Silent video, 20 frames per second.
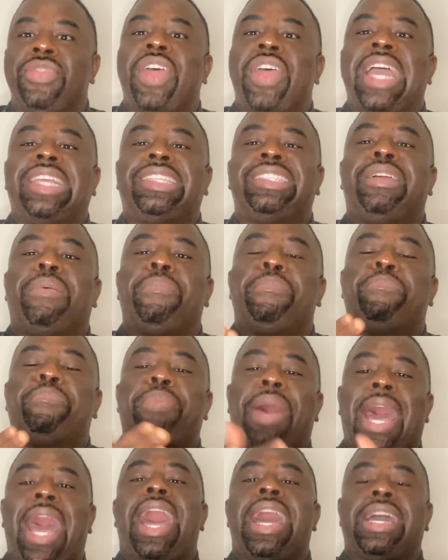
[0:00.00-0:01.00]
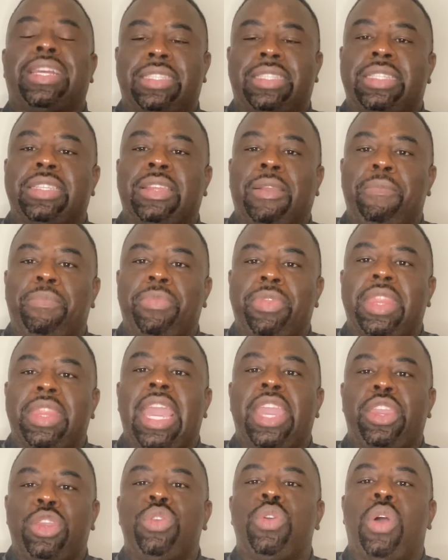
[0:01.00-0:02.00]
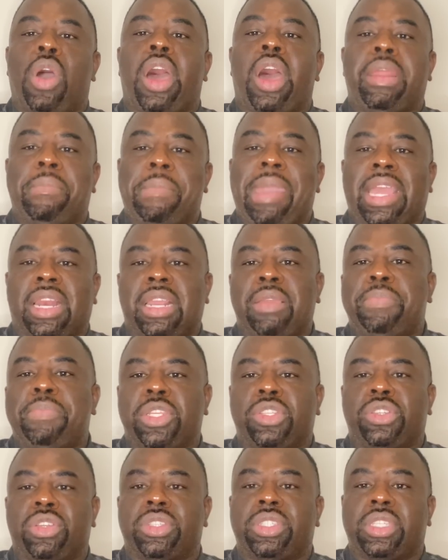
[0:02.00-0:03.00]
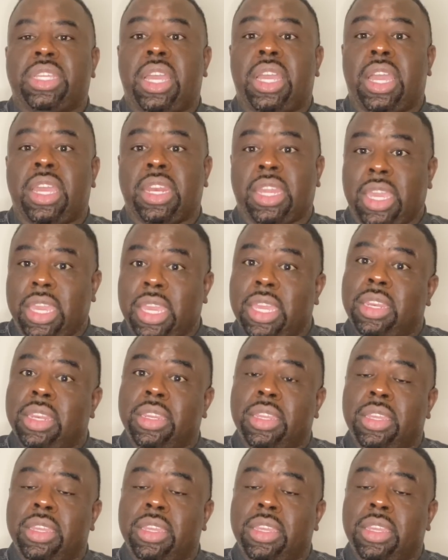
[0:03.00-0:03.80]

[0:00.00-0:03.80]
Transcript: That's the box that you automatically put your son in.